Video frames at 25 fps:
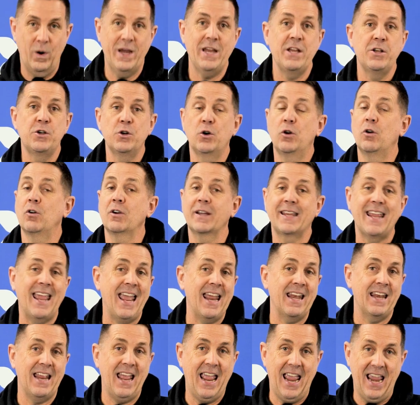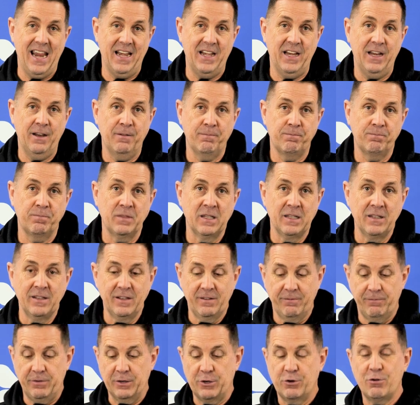We don't get any.
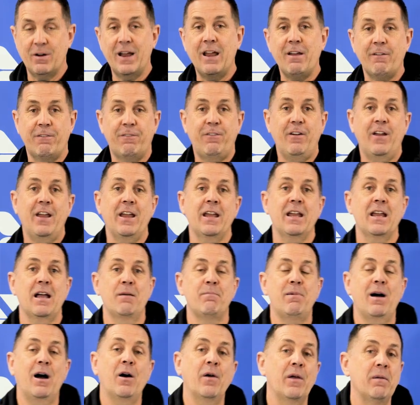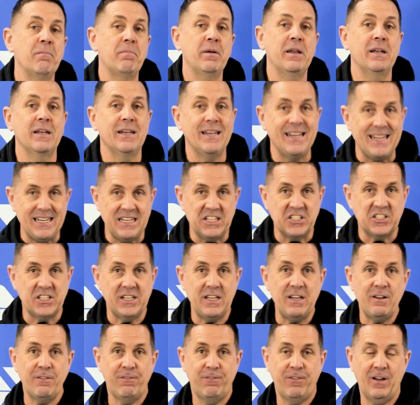The great thing about it being an
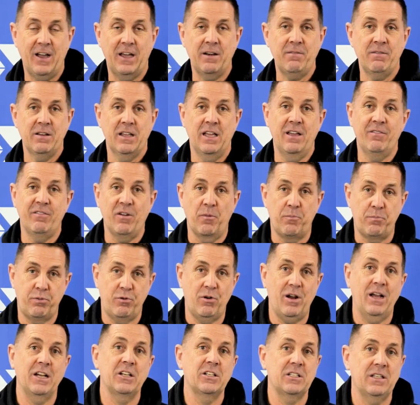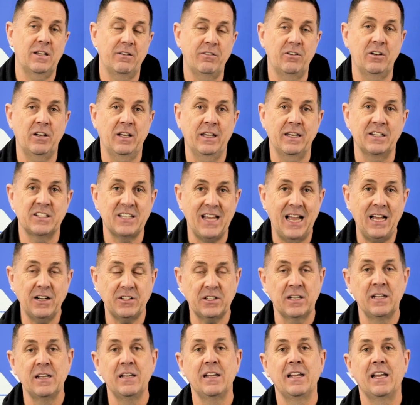EC fan at the price level it's
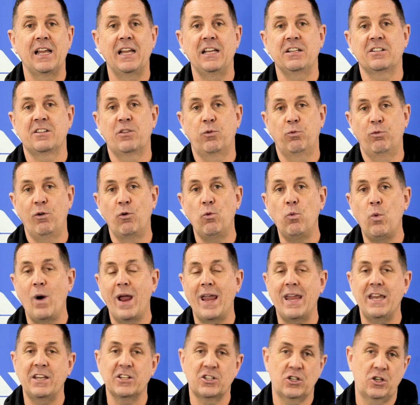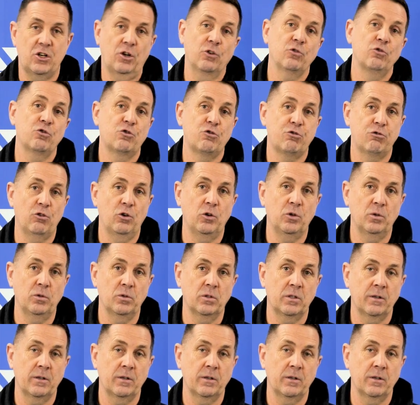at is the way it's controlled.